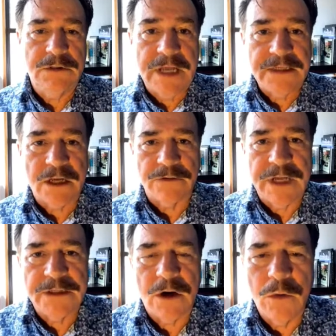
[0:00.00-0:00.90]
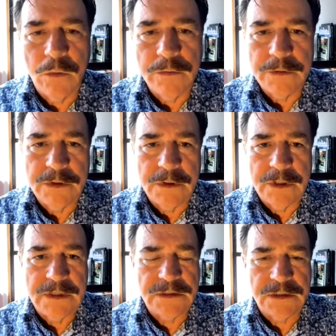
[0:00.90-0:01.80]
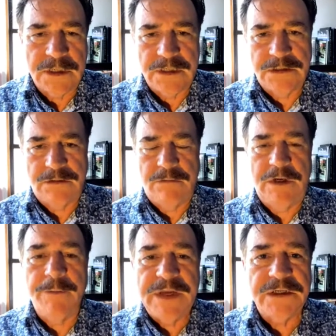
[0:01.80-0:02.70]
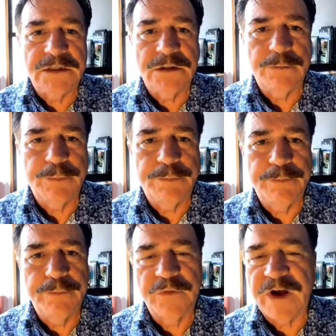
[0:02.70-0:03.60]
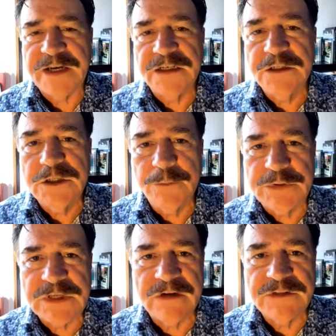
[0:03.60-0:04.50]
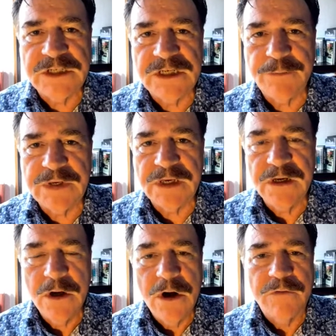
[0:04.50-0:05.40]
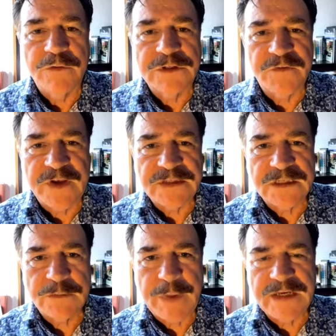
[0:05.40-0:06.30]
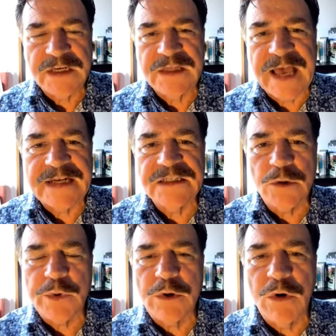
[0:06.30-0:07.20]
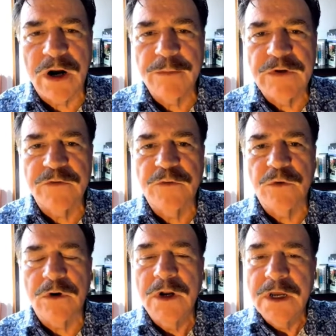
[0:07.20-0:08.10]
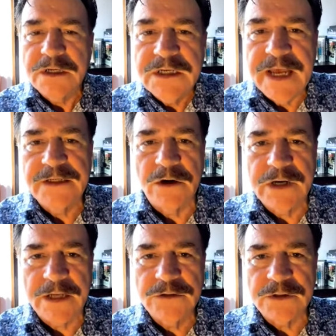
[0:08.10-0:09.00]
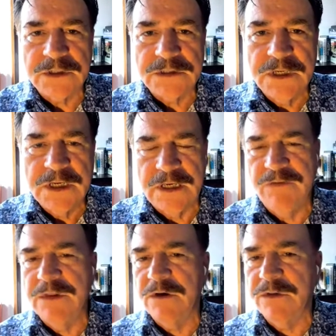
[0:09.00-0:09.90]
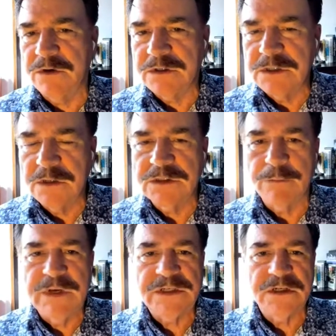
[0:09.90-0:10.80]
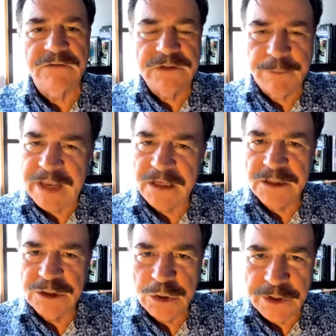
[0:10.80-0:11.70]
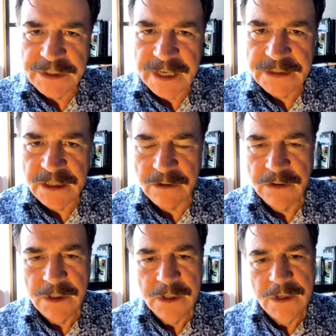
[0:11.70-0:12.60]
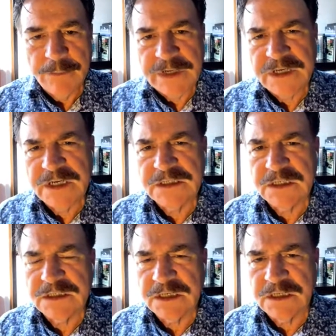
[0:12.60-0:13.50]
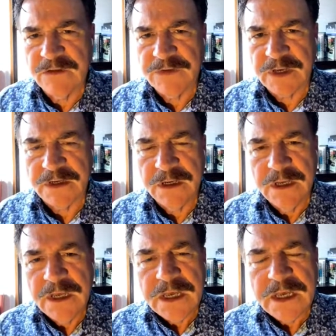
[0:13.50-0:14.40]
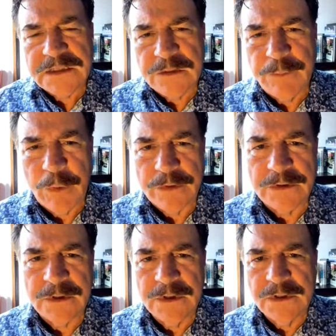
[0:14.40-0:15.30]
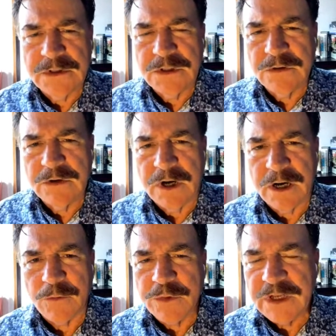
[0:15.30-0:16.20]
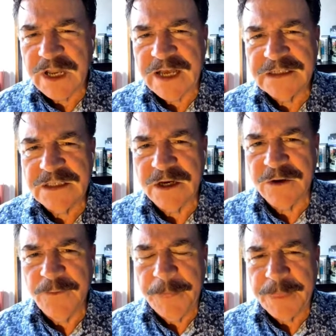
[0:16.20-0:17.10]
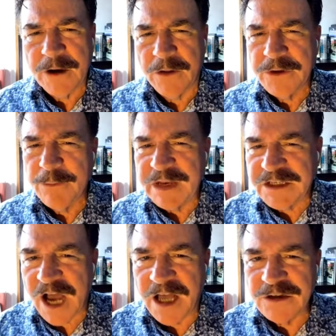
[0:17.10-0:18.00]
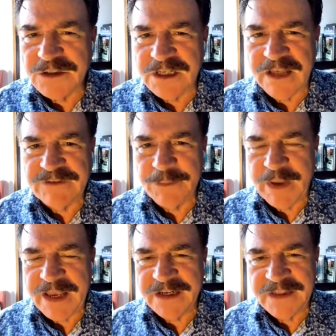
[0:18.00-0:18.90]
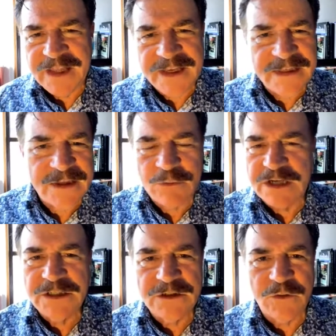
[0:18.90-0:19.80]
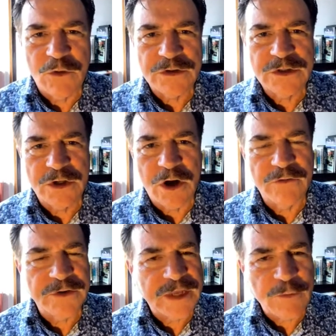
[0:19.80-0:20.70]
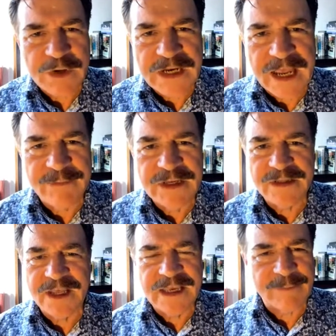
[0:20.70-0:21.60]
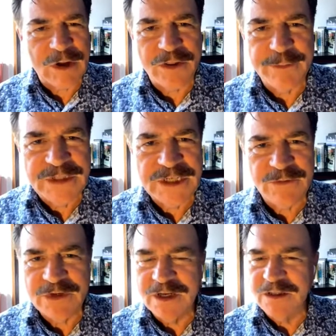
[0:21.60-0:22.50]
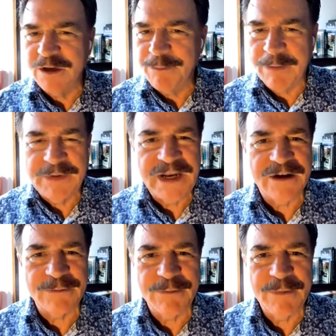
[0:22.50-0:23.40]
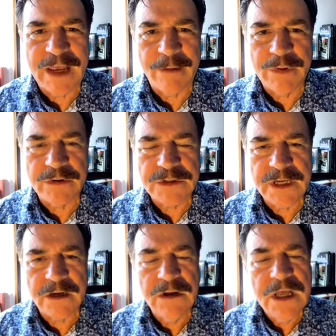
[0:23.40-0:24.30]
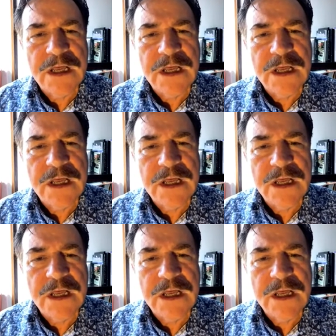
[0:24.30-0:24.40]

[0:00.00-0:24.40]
NATO. NATO, he's committed to providing 2% of GDP for defense spending. That is a requirement for NATO countries, even though there is no submission of Japan to join NATO. But it is significant. It's important to realize, though, although McDonald's left Japan and the Russians, of course, took over it, they renamed it, they kept all the machinery, and they're pumping out hamburgers now.